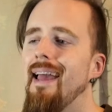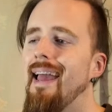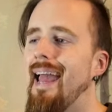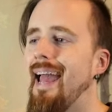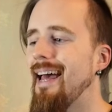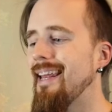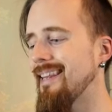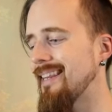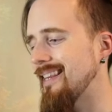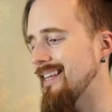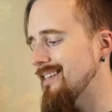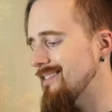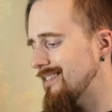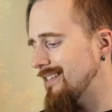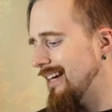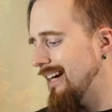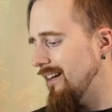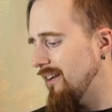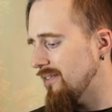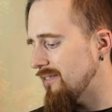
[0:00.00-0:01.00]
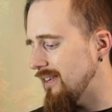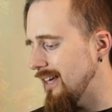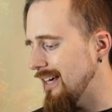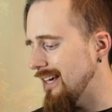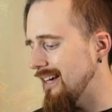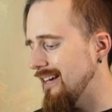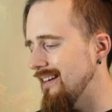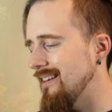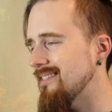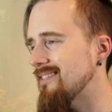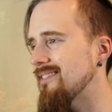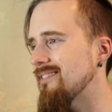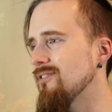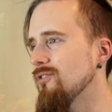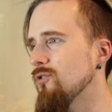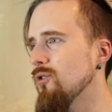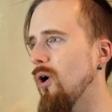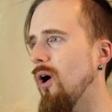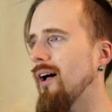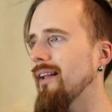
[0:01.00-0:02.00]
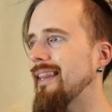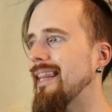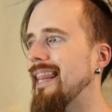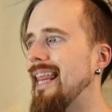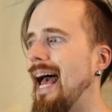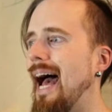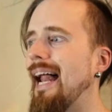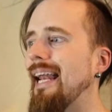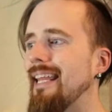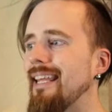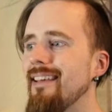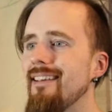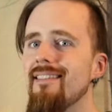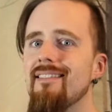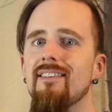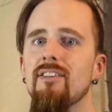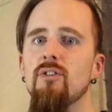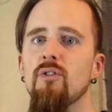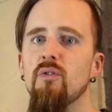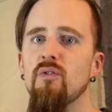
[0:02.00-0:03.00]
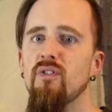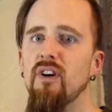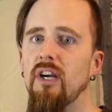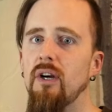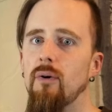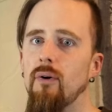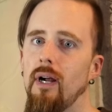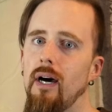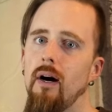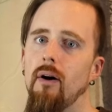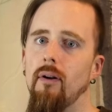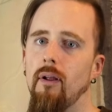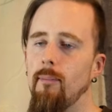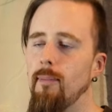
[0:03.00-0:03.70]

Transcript: And this kind of thing is not that easy to figure out.